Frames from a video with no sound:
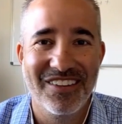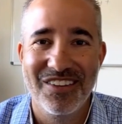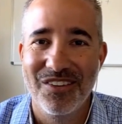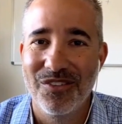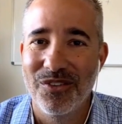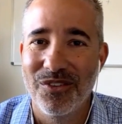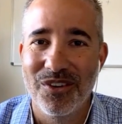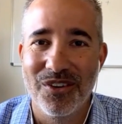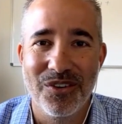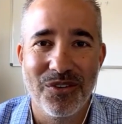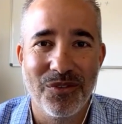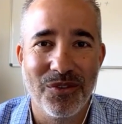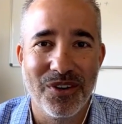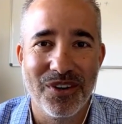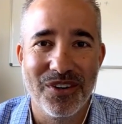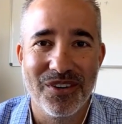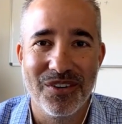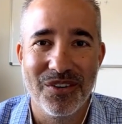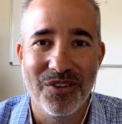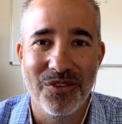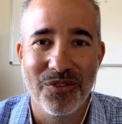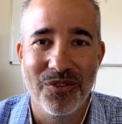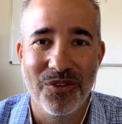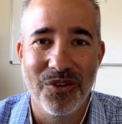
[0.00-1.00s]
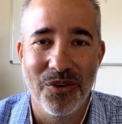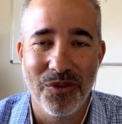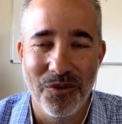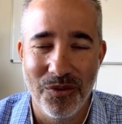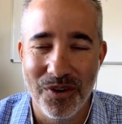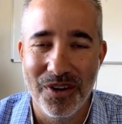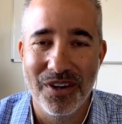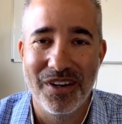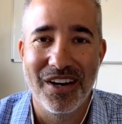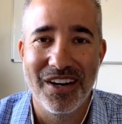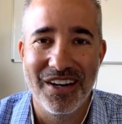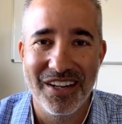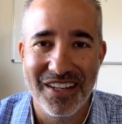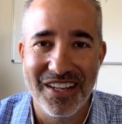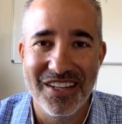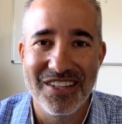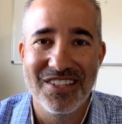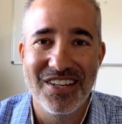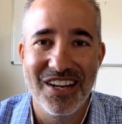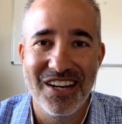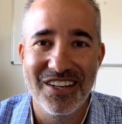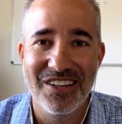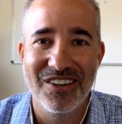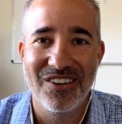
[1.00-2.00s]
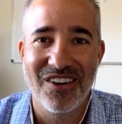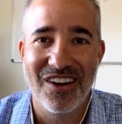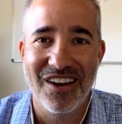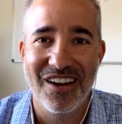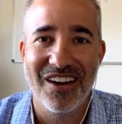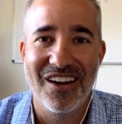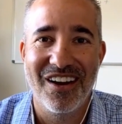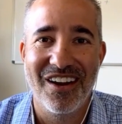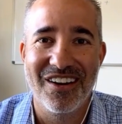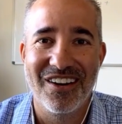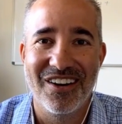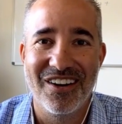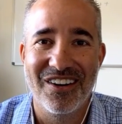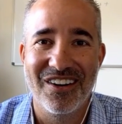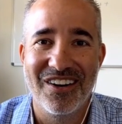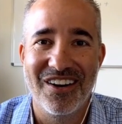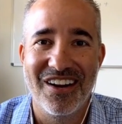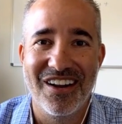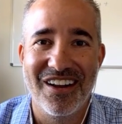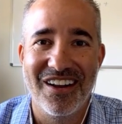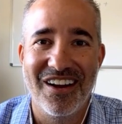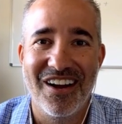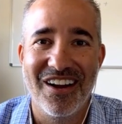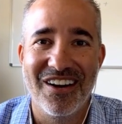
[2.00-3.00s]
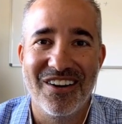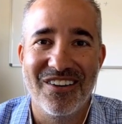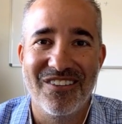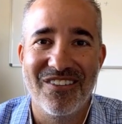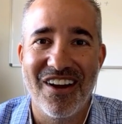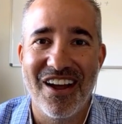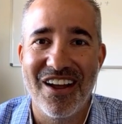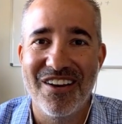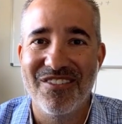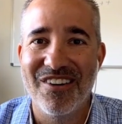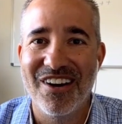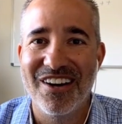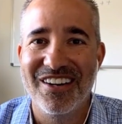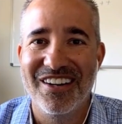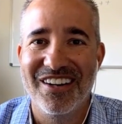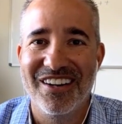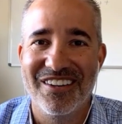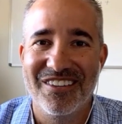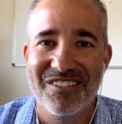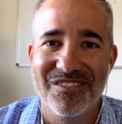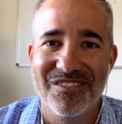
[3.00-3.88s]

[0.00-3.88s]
We're going to continue on our ride right here.